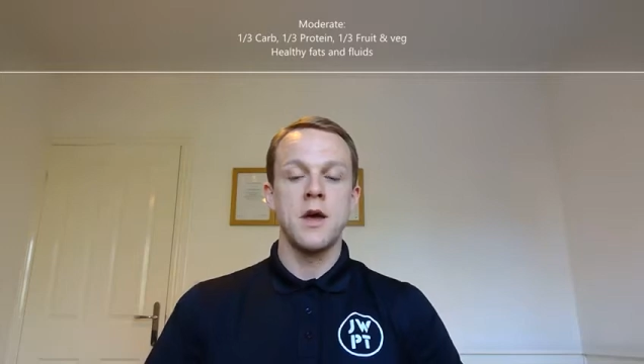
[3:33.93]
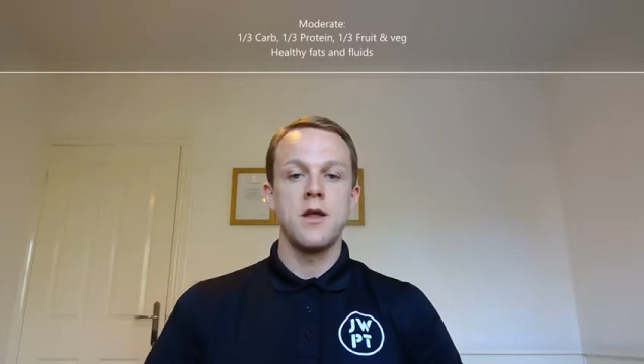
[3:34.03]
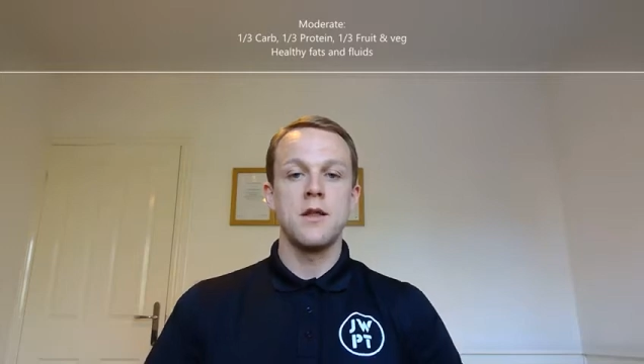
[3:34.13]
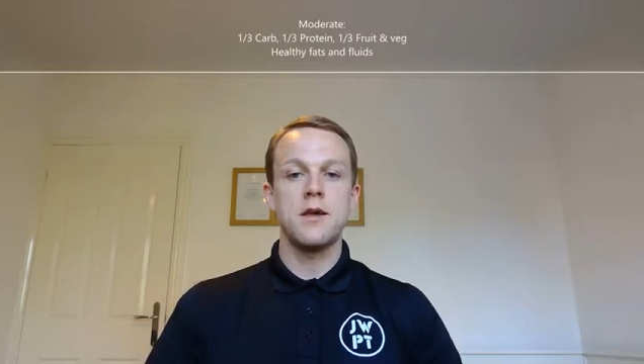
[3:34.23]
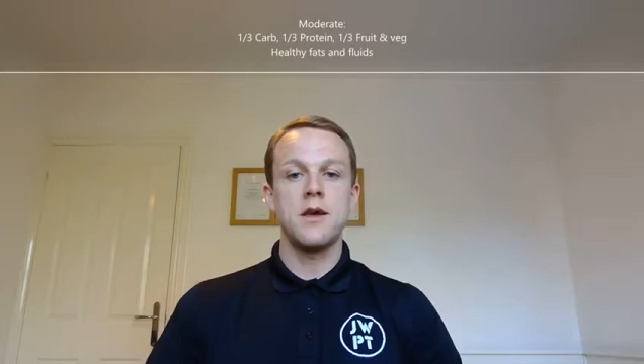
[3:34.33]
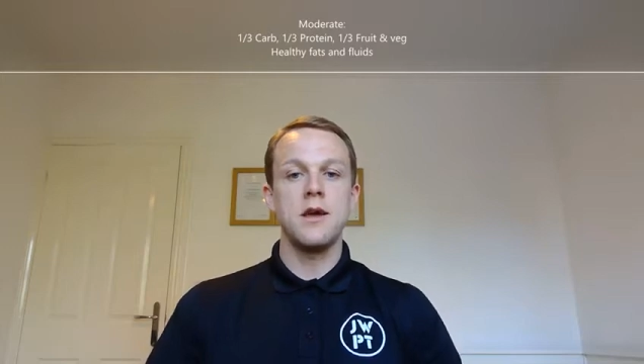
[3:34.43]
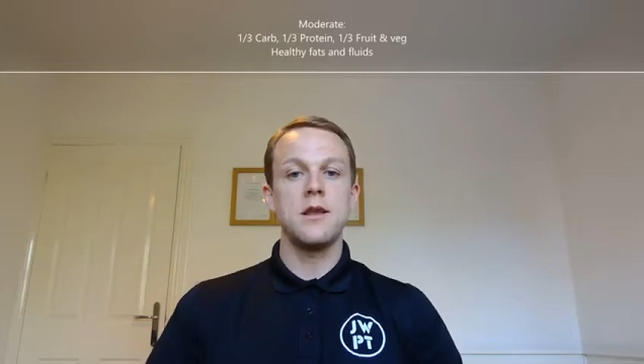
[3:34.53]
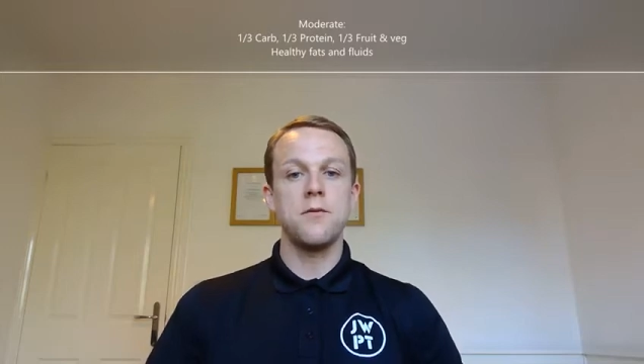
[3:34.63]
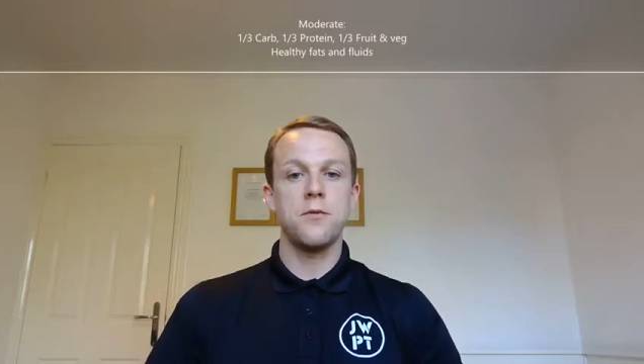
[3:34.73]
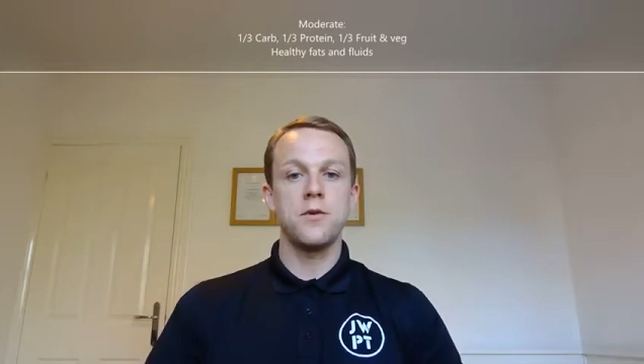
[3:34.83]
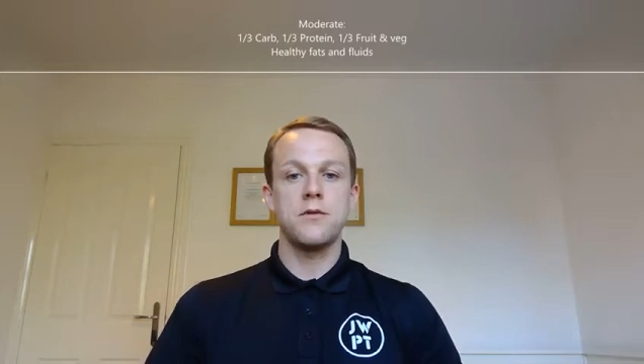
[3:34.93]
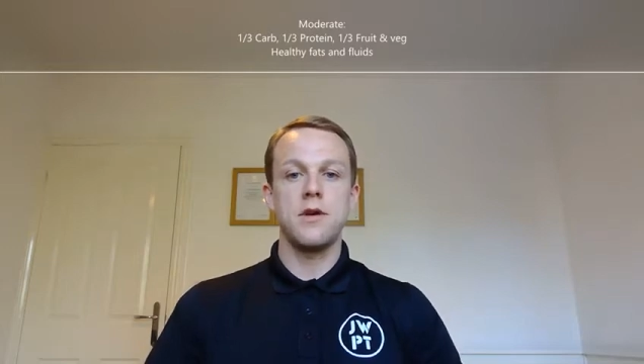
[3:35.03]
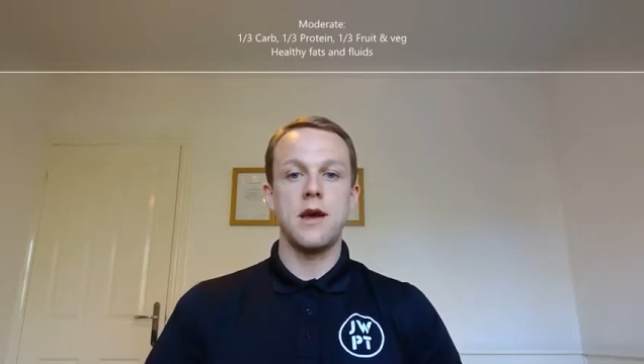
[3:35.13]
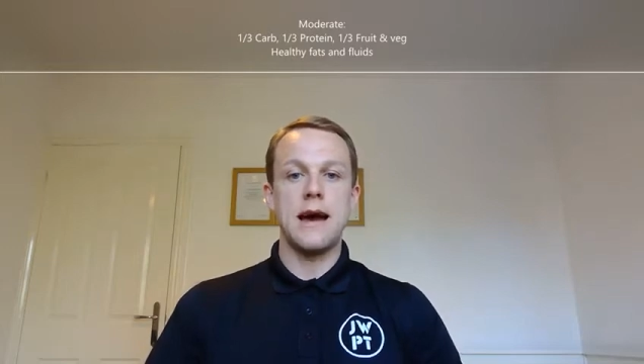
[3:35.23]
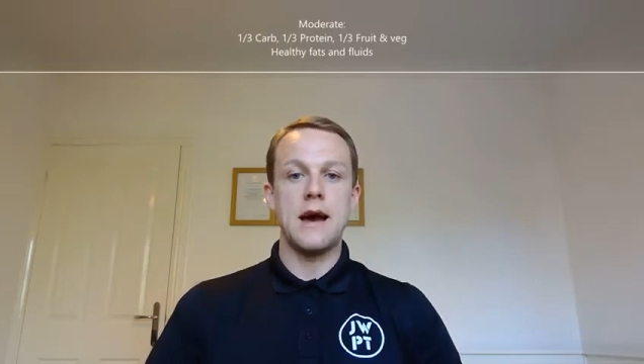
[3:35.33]
The key difference
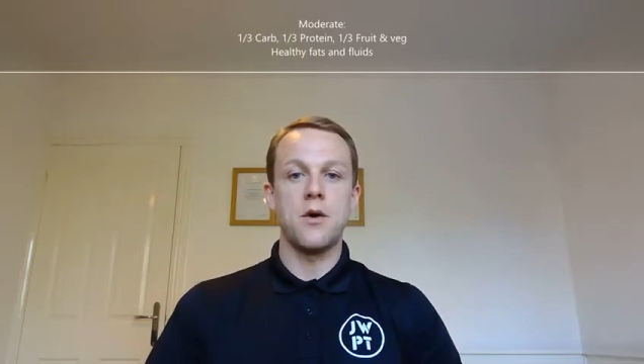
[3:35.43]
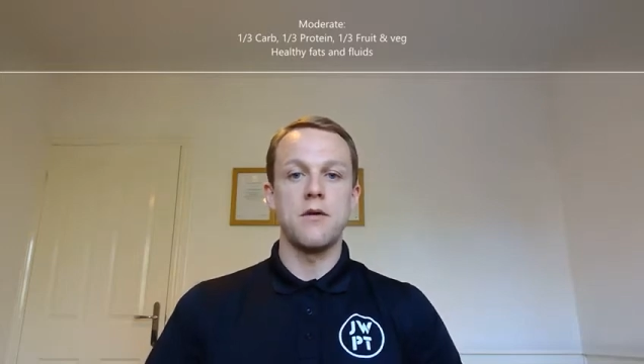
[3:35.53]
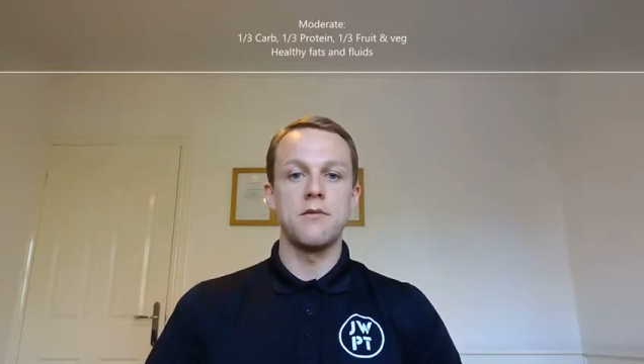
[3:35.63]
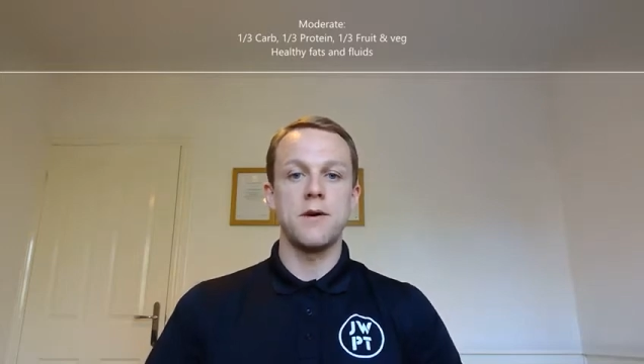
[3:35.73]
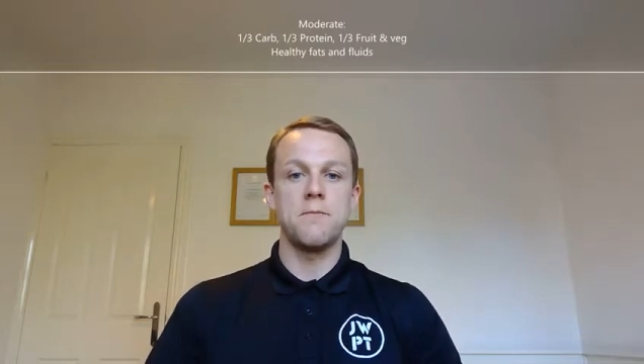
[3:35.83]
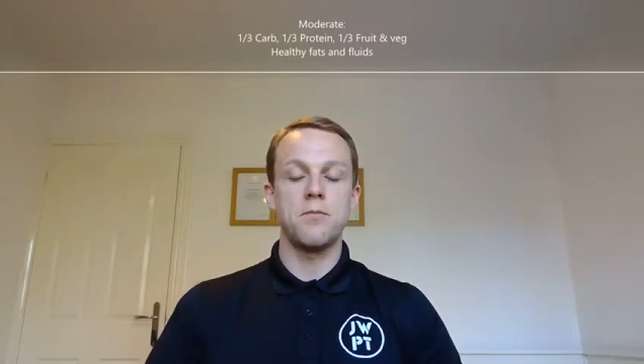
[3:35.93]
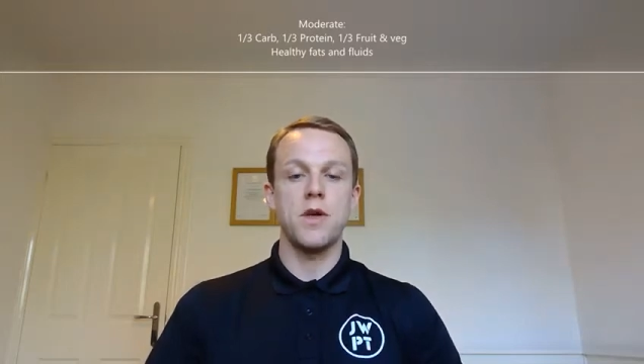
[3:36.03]
here, however,